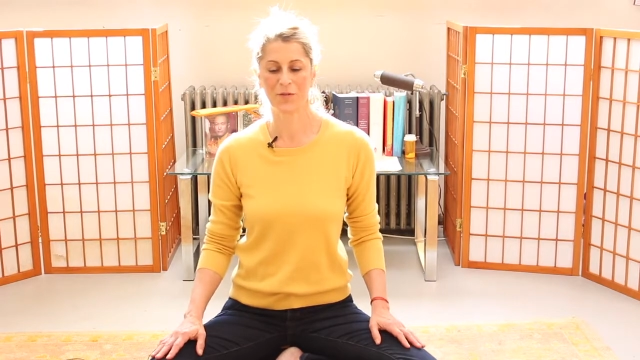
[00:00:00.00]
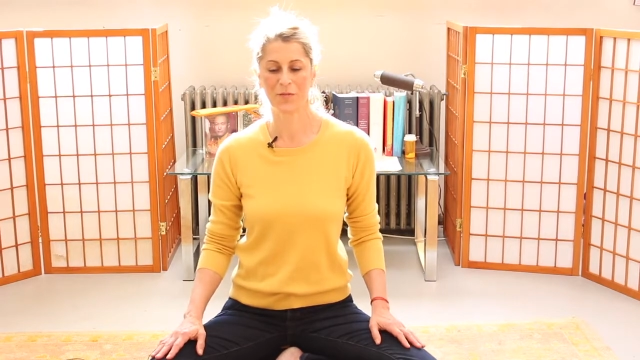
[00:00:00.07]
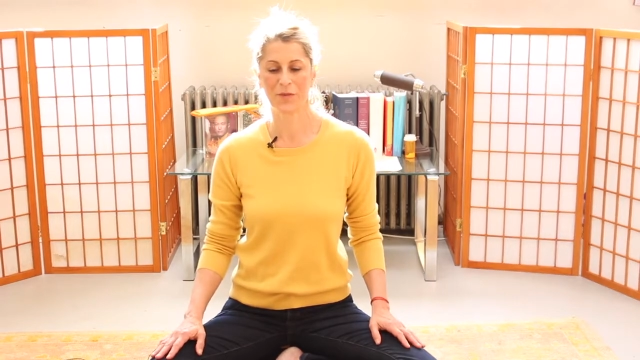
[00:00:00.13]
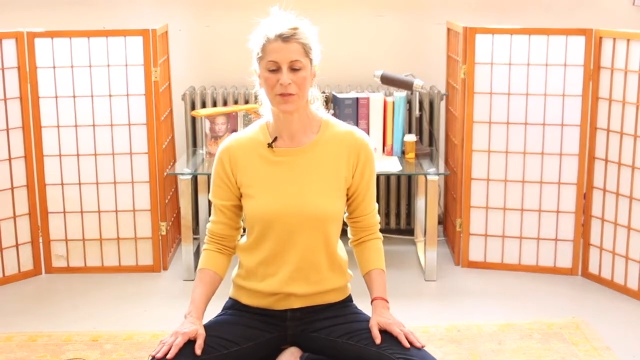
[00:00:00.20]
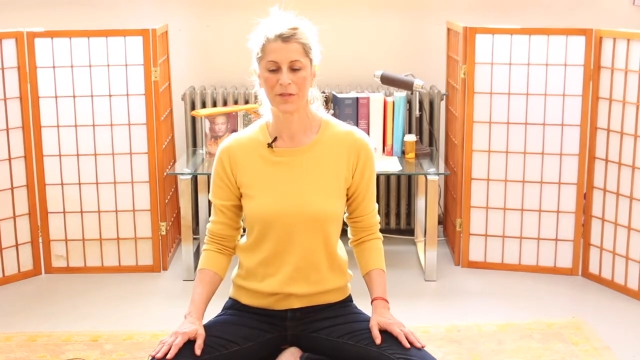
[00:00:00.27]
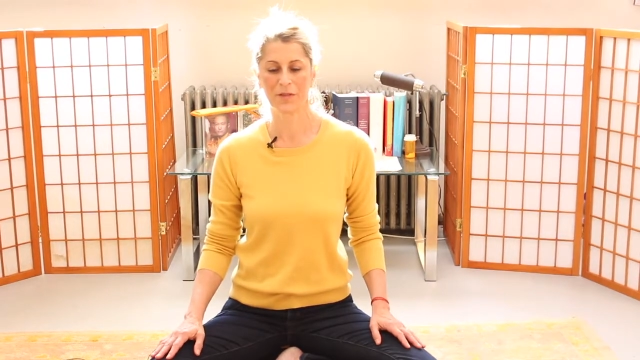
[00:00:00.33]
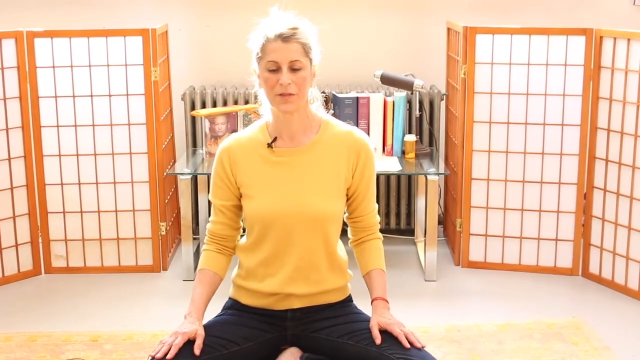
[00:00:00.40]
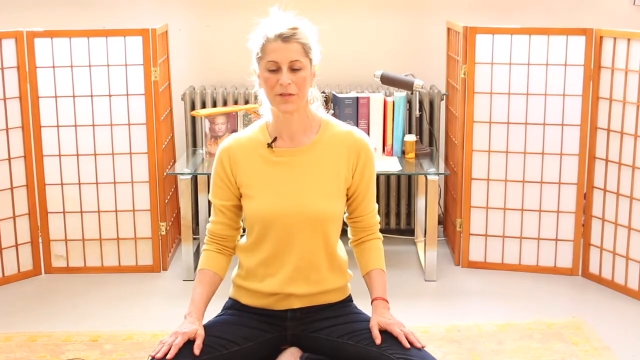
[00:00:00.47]

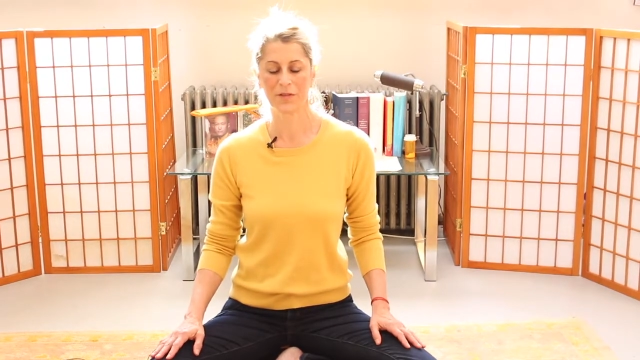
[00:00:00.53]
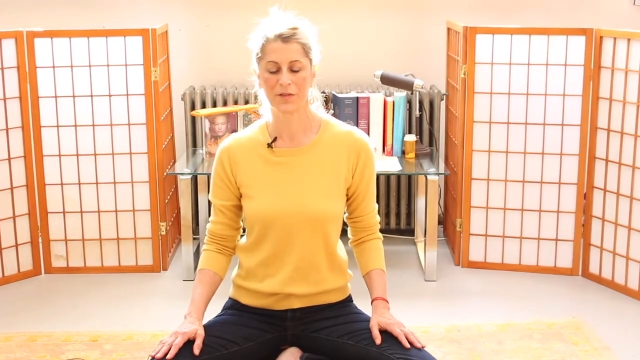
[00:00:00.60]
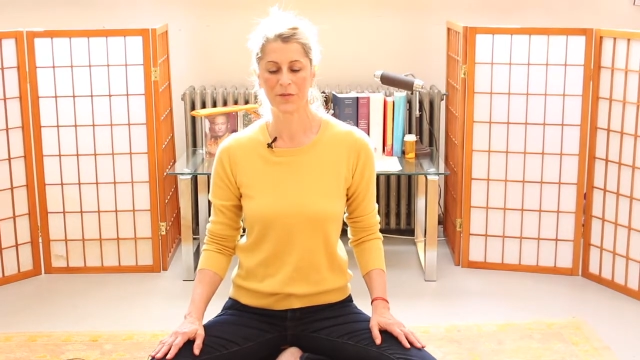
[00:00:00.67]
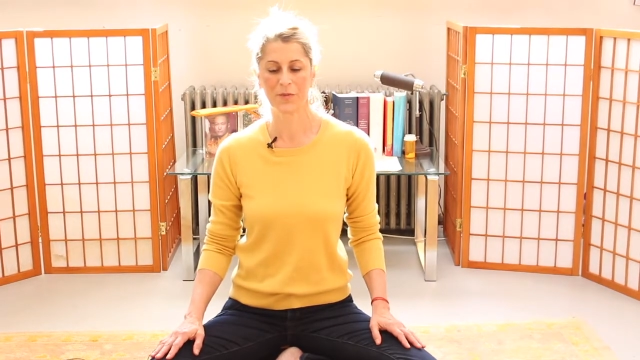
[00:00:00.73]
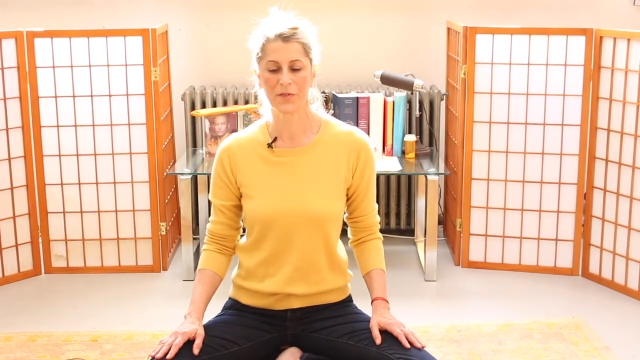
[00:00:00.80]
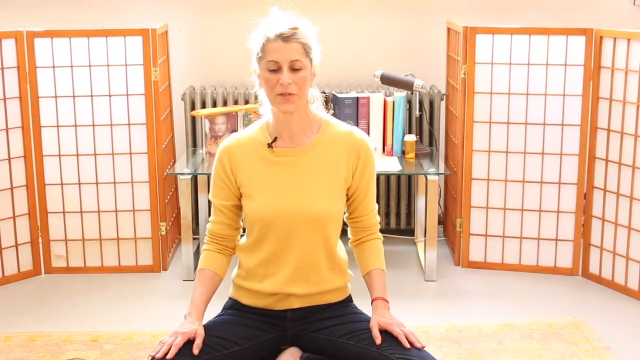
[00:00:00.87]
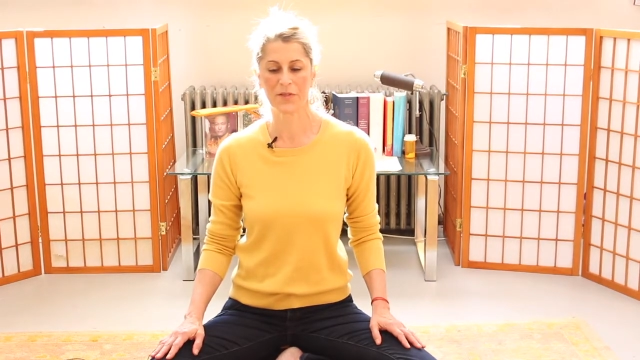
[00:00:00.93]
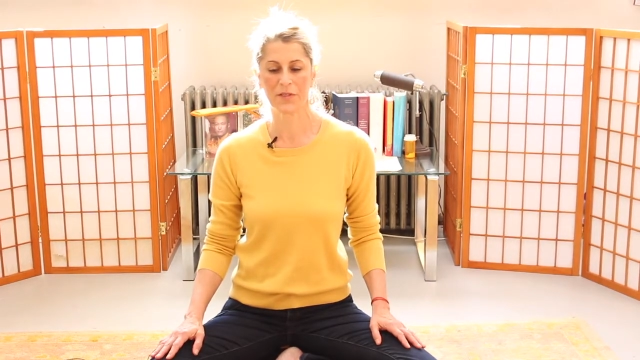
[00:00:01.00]
bit to
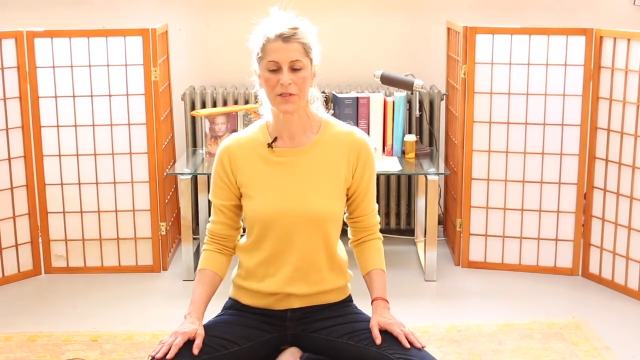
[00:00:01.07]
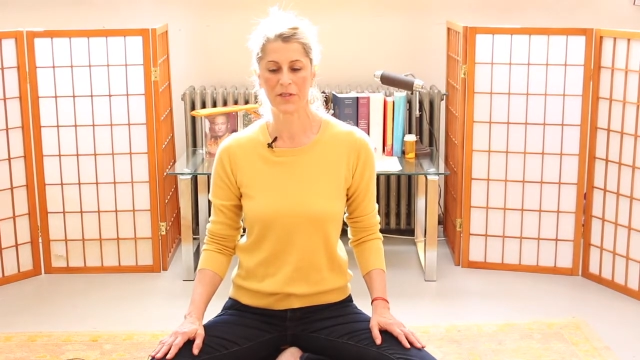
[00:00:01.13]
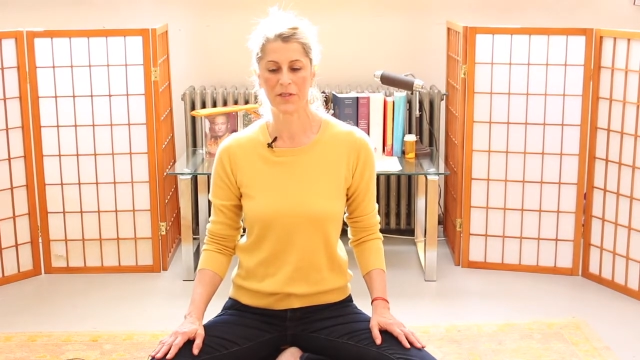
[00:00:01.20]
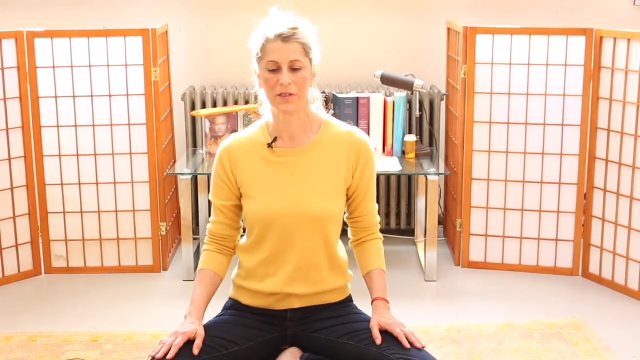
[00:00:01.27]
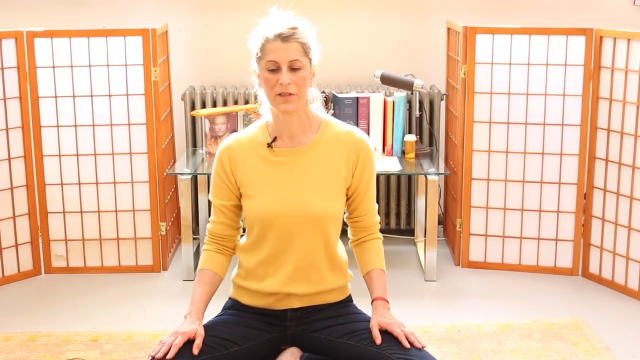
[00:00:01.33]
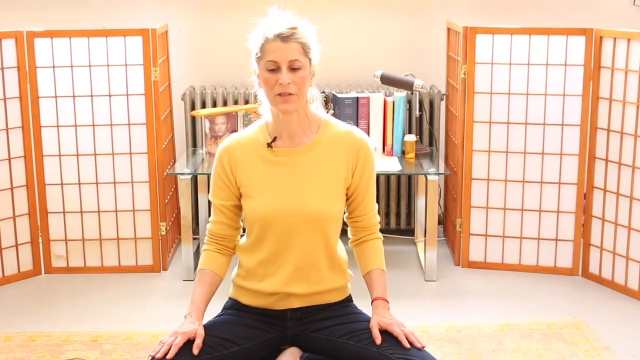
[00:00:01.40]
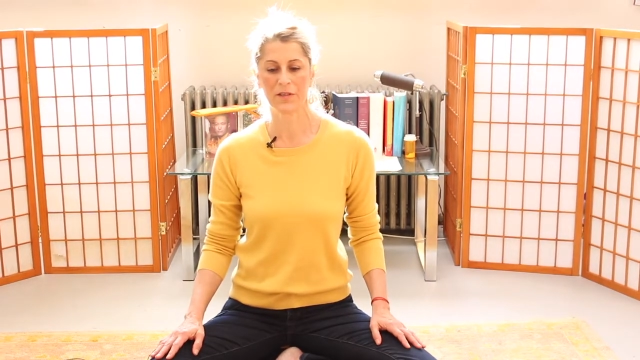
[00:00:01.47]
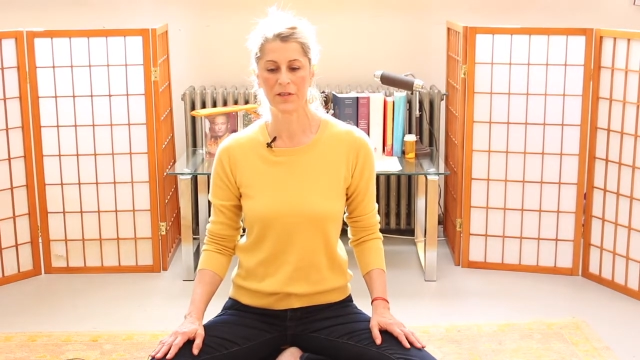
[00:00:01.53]
be
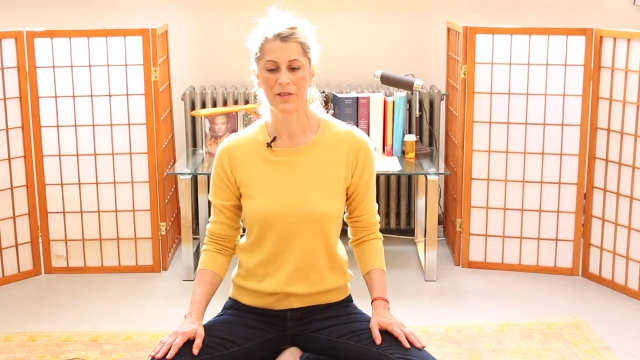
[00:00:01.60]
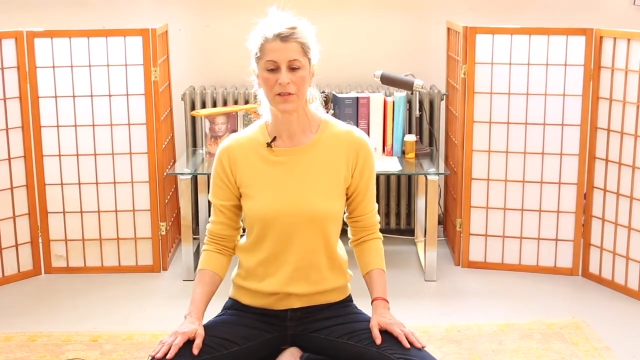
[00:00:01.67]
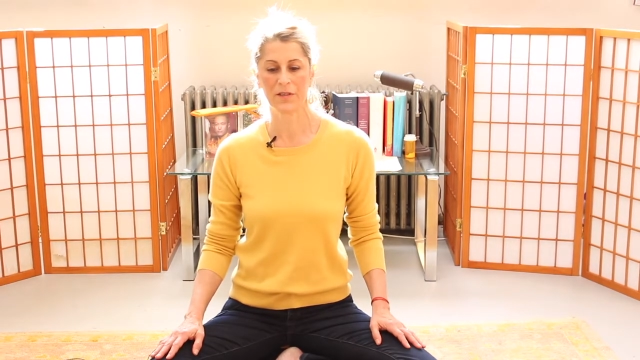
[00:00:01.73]
seen.